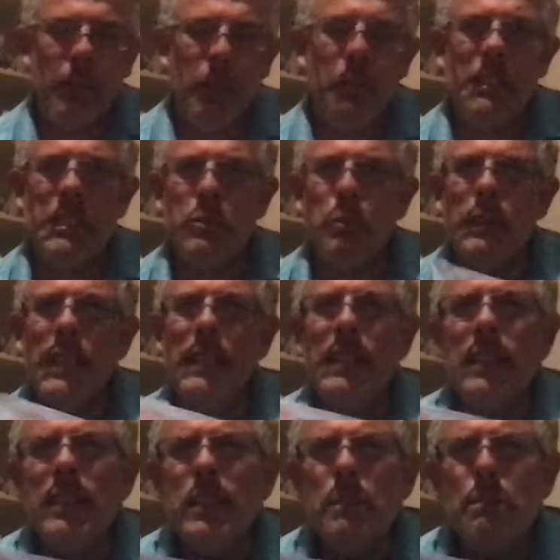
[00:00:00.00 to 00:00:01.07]
Which is what they
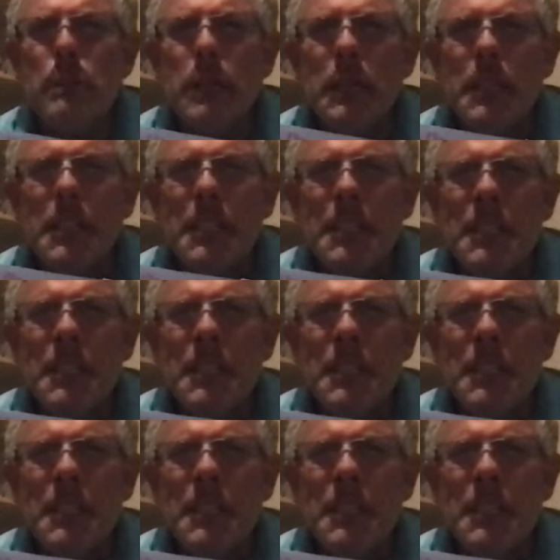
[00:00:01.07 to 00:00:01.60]
did in the book.